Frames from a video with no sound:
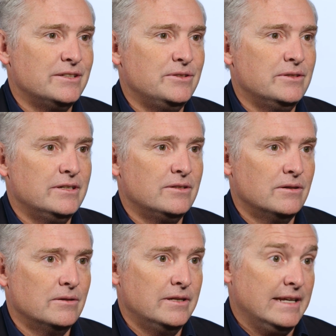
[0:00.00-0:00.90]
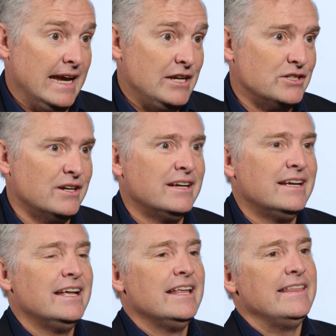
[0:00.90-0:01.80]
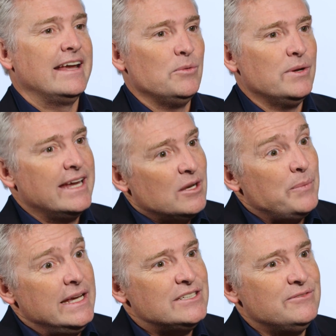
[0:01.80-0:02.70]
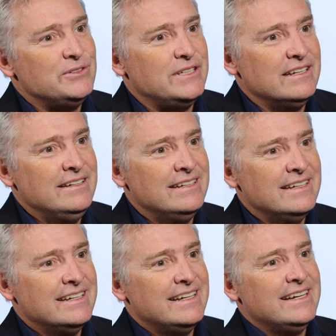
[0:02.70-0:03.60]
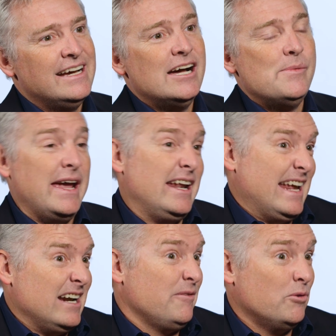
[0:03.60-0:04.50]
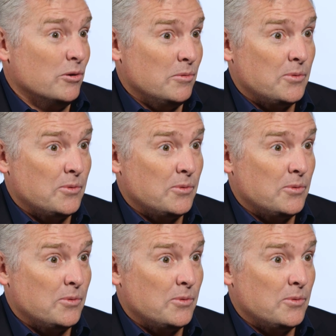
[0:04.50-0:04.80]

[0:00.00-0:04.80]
into Asia, they can really get a piece of New Zealand at an affordable